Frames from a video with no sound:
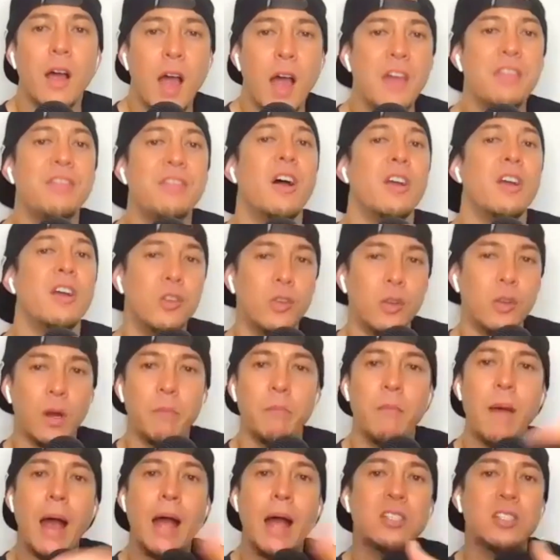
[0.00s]
I thought you would
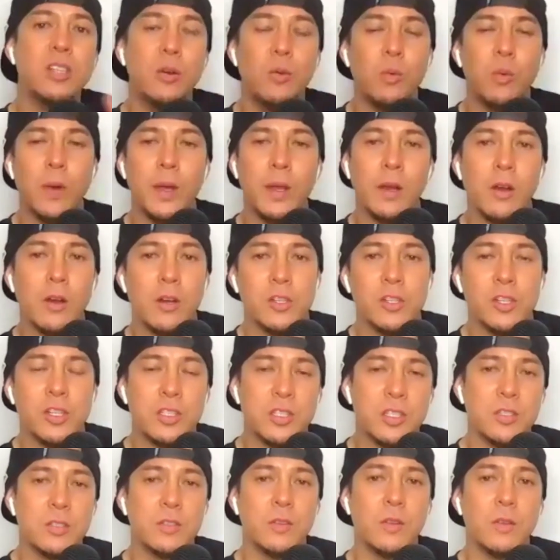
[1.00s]
have matched up with her
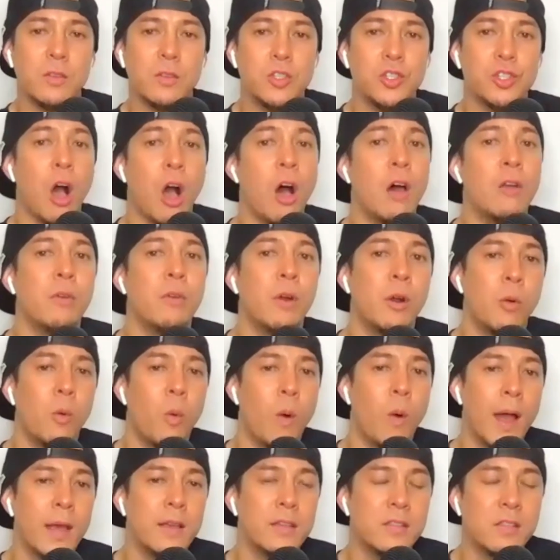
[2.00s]
just genre
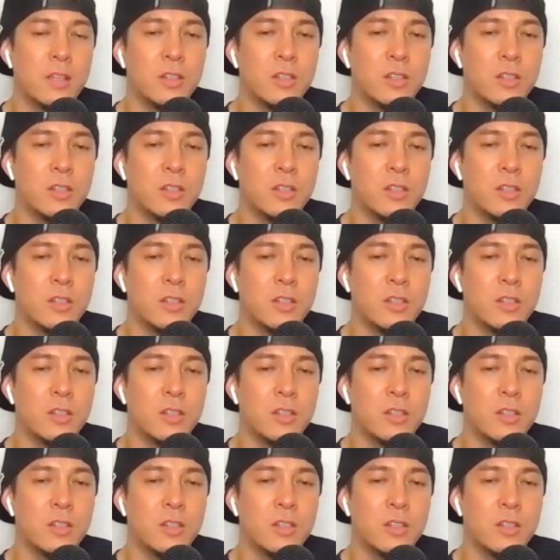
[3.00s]
wise